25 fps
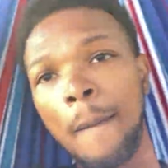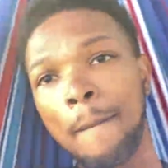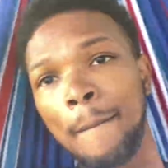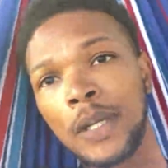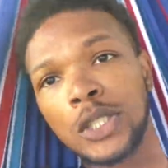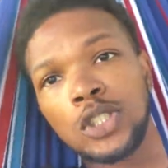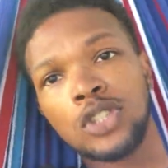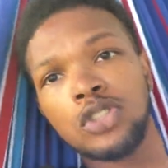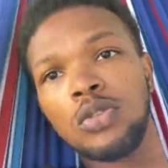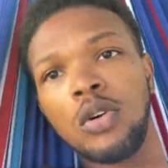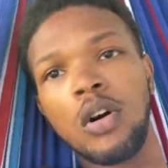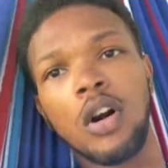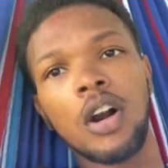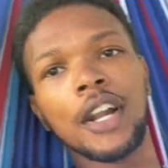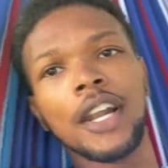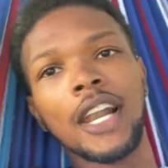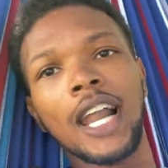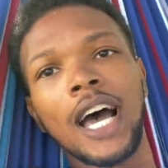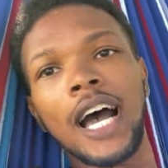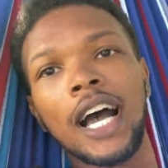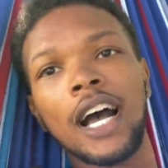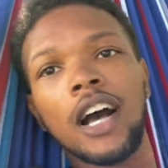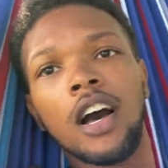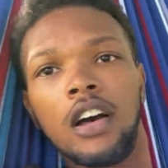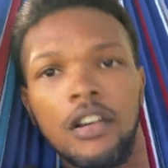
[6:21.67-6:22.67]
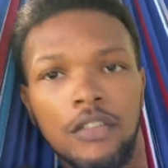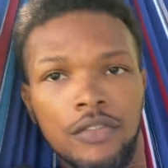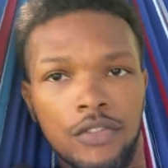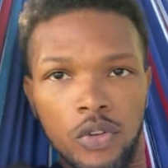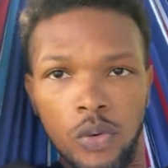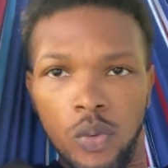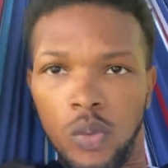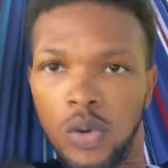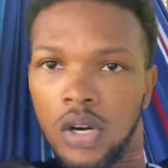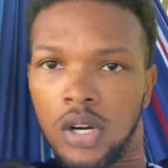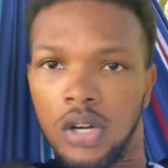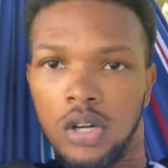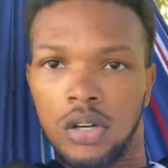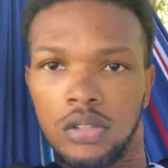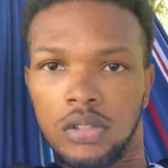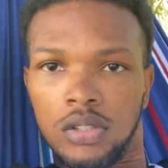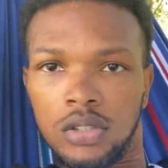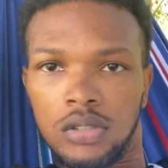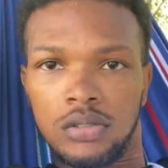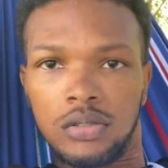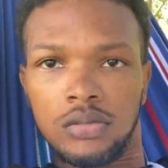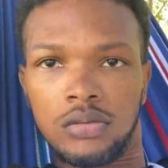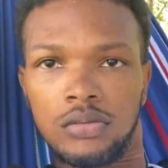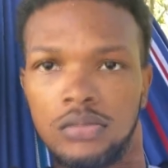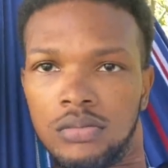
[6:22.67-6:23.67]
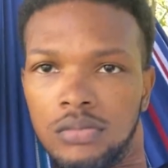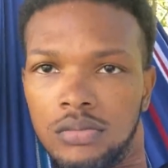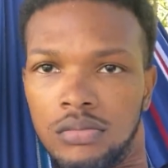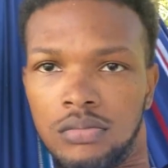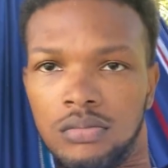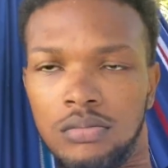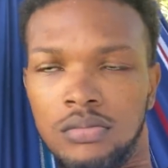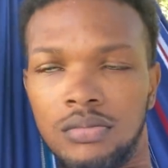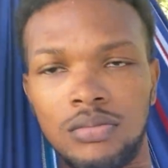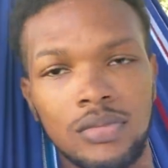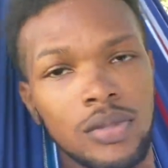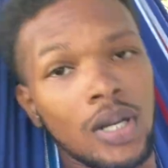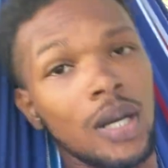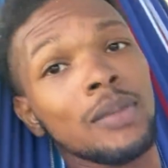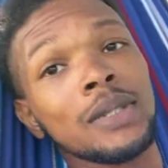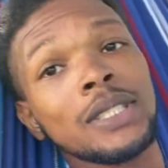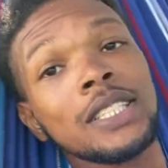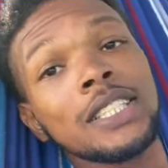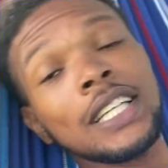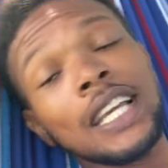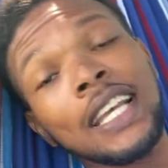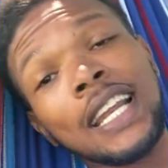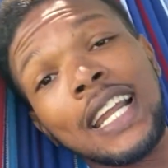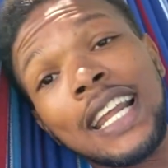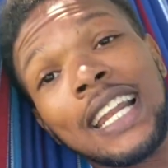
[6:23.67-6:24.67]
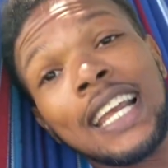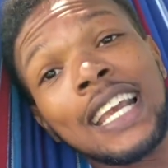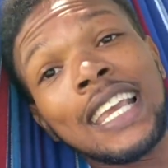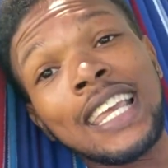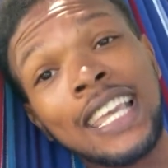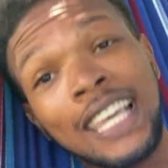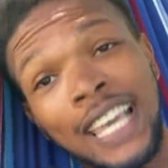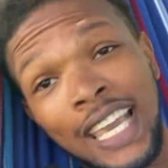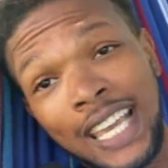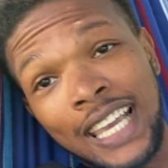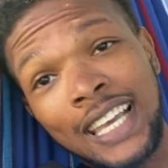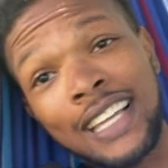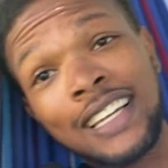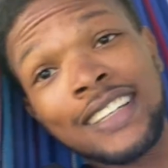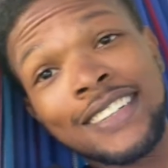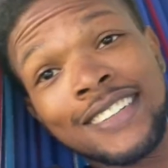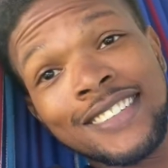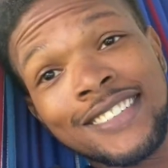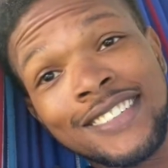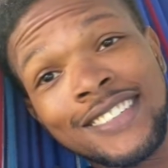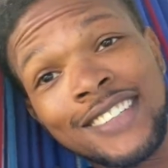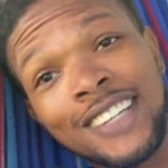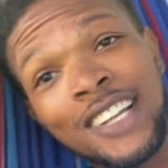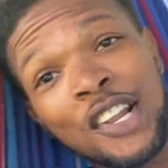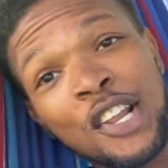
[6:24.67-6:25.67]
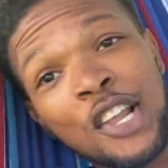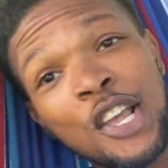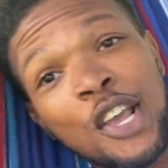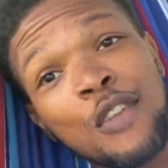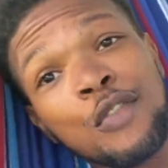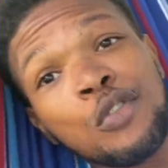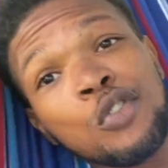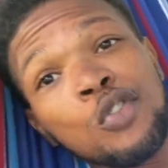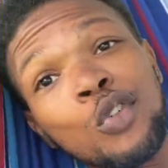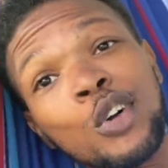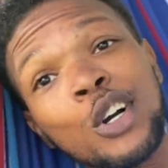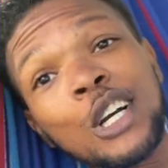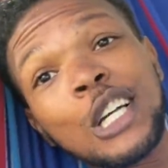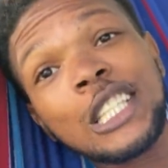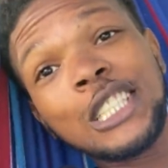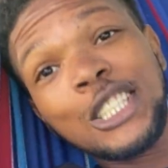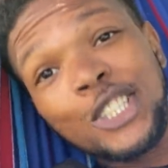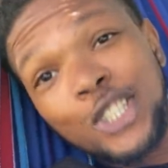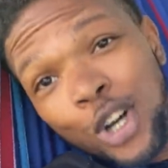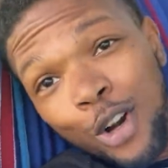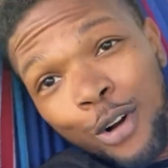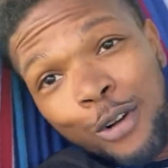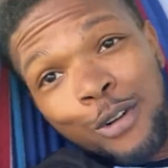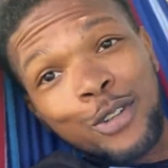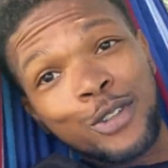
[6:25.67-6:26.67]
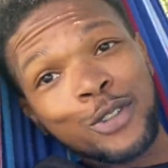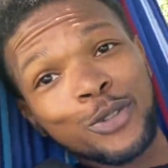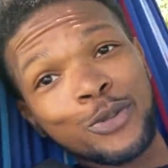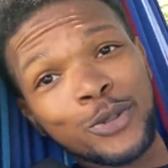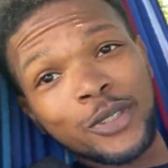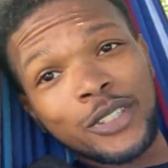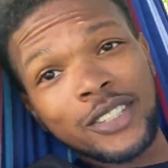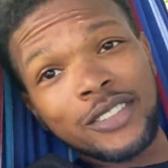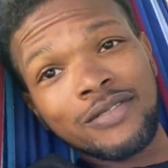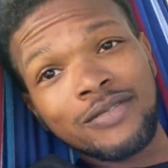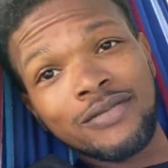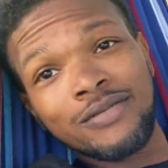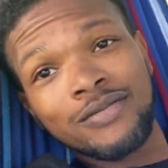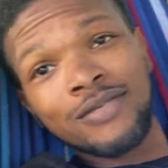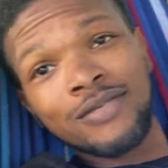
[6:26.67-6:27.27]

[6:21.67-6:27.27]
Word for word: but you are not of the world. I'm going to say that again you are a chosen one,